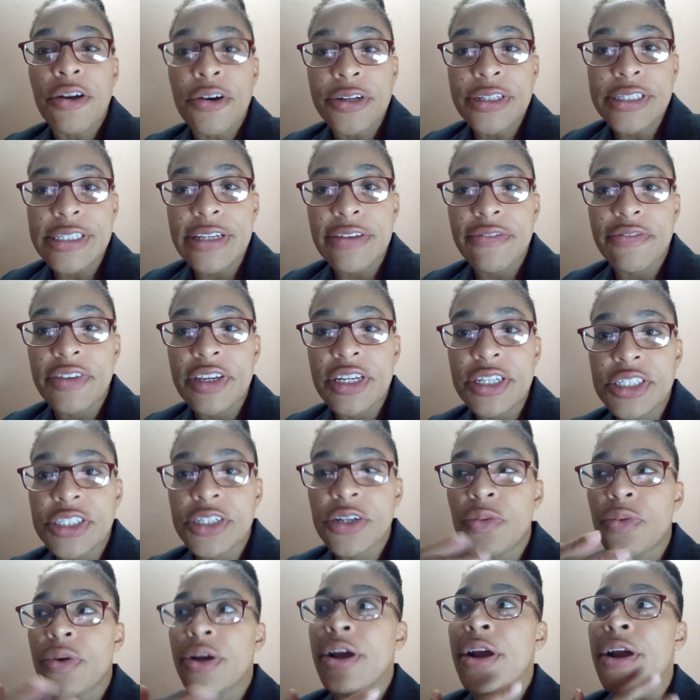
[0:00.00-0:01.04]
hunting
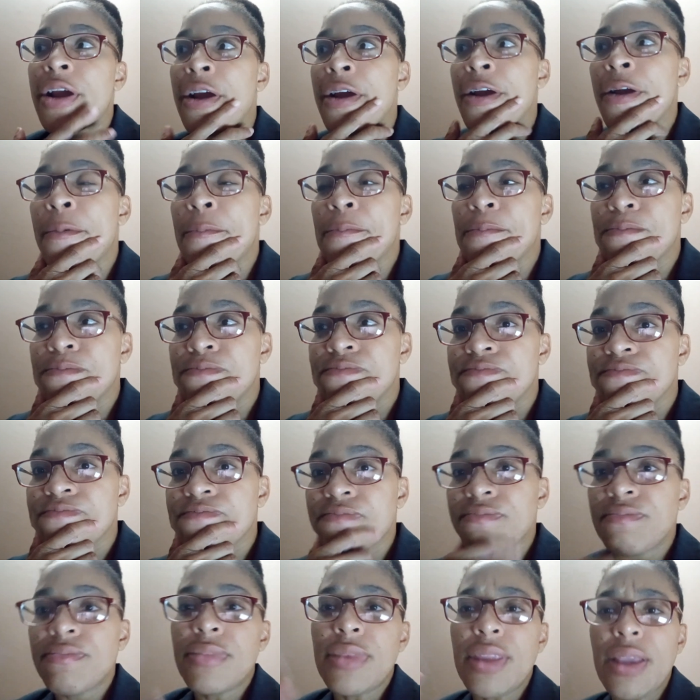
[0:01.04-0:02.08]
feature, where
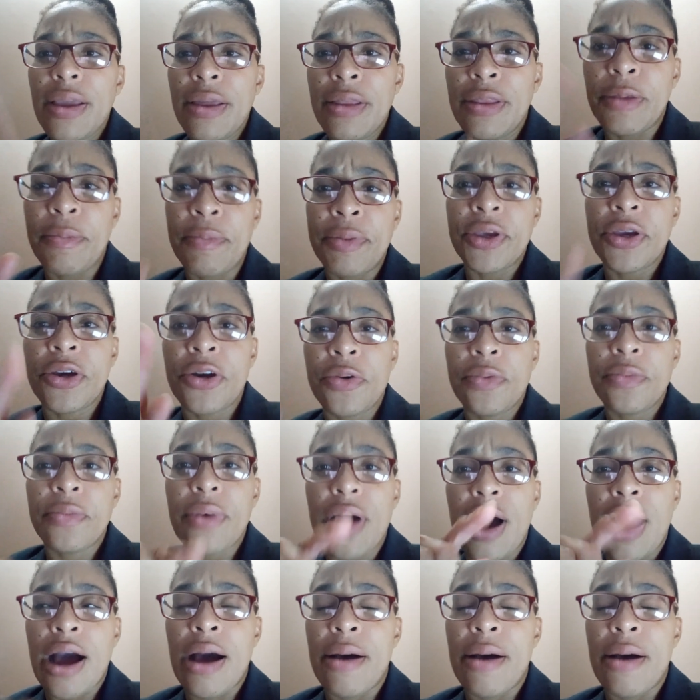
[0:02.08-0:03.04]
the PVX